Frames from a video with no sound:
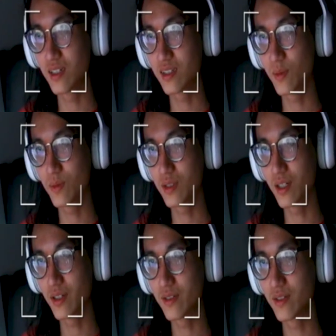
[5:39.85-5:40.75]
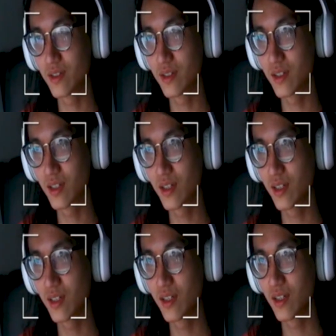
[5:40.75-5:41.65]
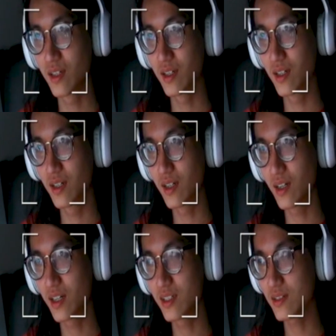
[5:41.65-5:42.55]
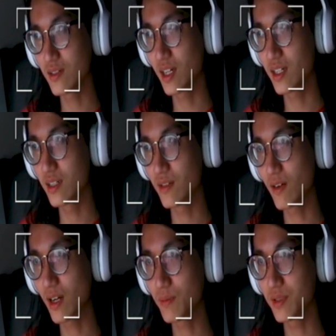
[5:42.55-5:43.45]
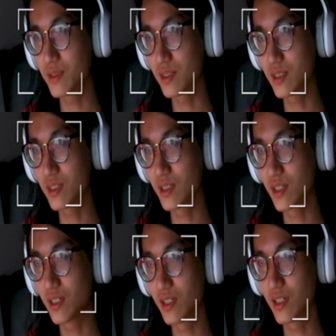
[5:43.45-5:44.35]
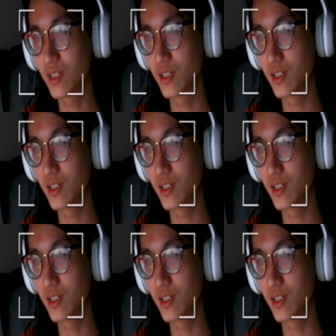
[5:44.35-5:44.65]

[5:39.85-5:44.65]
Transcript: I feel like I spend most of the time learning what these packages actually do.